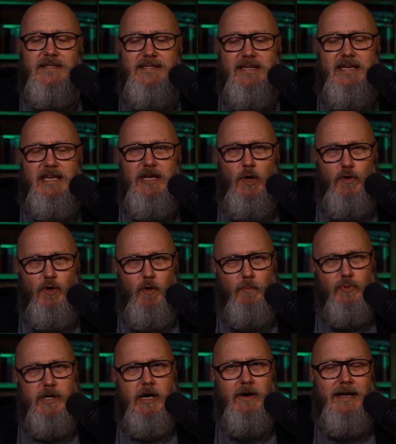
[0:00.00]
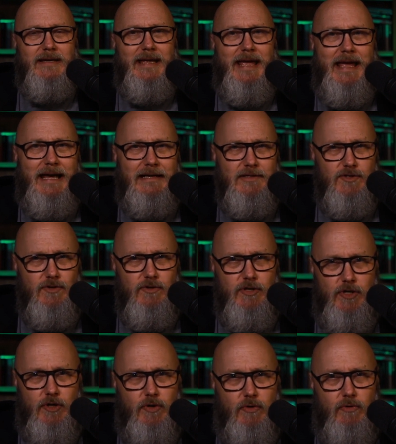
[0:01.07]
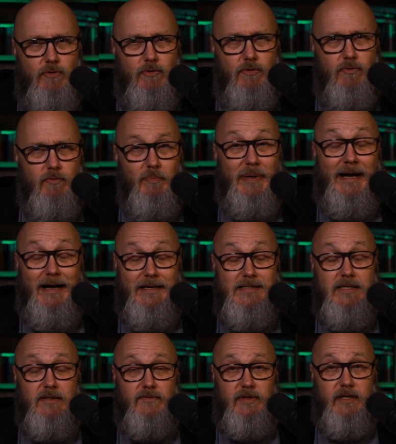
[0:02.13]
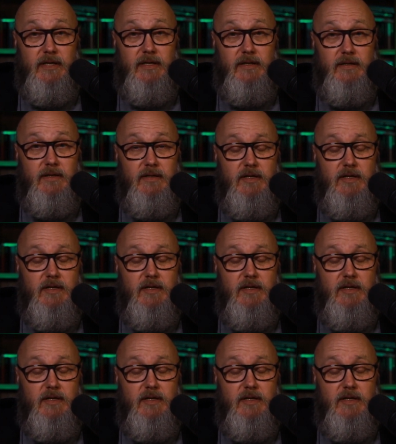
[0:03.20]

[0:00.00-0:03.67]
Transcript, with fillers: to hear your prayer and to answer you positively